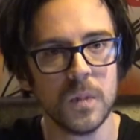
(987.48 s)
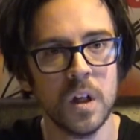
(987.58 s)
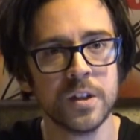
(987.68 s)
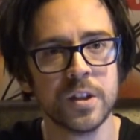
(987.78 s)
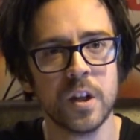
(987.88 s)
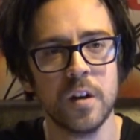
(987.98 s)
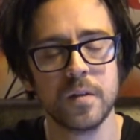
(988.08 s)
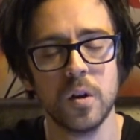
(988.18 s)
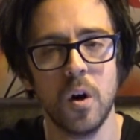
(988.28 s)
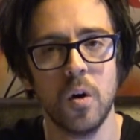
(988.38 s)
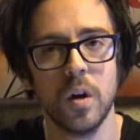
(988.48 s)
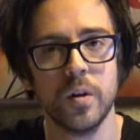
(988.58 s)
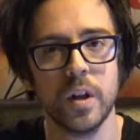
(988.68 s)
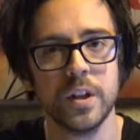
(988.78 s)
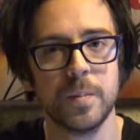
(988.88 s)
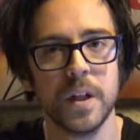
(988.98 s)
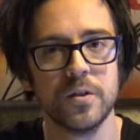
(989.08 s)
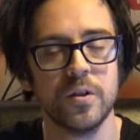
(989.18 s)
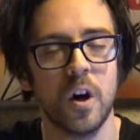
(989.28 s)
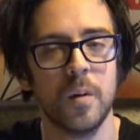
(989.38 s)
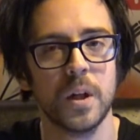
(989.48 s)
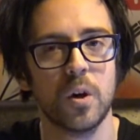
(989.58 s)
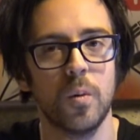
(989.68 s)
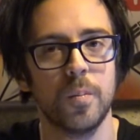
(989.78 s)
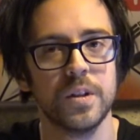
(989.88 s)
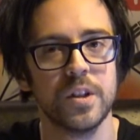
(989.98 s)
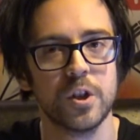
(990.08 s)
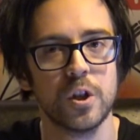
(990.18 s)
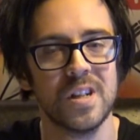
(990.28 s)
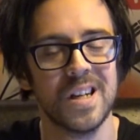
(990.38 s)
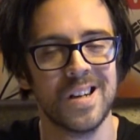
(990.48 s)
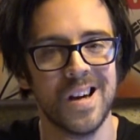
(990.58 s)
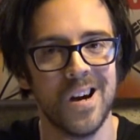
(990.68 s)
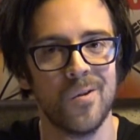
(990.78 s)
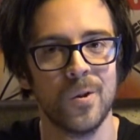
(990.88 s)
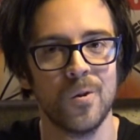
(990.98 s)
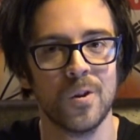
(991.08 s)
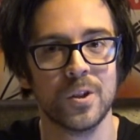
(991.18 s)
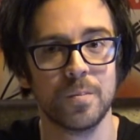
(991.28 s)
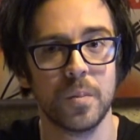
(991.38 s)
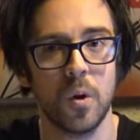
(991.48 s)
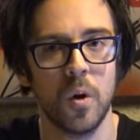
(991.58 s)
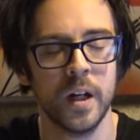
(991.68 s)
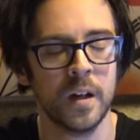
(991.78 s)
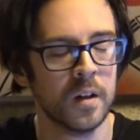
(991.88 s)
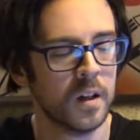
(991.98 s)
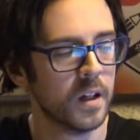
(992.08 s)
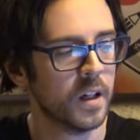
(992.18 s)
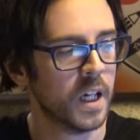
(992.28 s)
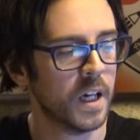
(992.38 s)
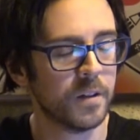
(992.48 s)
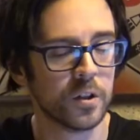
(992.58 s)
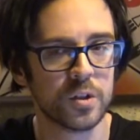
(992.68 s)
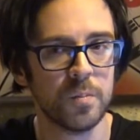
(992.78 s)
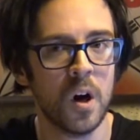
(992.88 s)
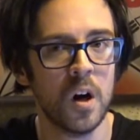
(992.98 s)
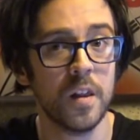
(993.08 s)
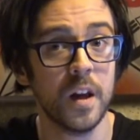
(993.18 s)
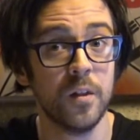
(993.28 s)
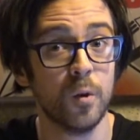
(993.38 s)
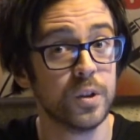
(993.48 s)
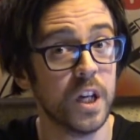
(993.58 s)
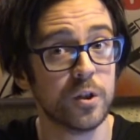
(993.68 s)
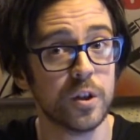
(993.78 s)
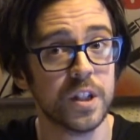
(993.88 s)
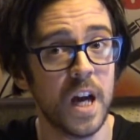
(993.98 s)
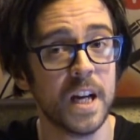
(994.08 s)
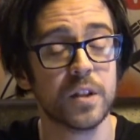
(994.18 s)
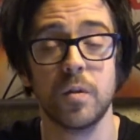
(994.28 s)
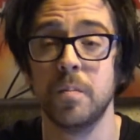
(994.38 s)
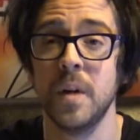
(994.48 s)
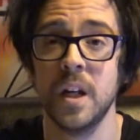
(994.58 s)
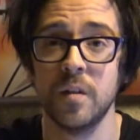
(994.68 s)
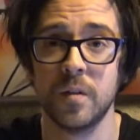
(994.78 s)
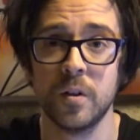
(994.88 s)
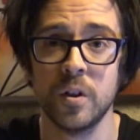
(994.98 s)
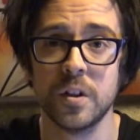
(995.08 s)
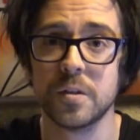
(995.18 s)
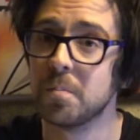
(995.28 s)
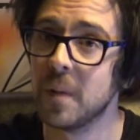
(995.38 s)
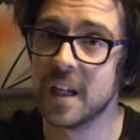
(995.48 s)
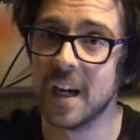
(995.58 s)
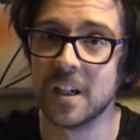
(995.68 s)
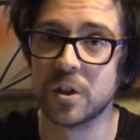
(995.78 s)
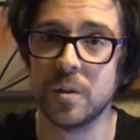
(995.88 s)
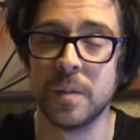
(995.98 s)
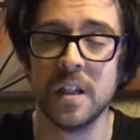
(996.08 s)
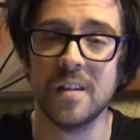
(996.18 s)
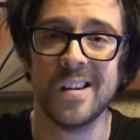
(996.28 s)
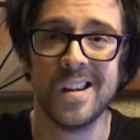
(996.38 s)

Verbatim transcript: It's a tough call, it really depends on your army composition and how you are deploying. If you're smart, then those extra attacks from many of your units might actually be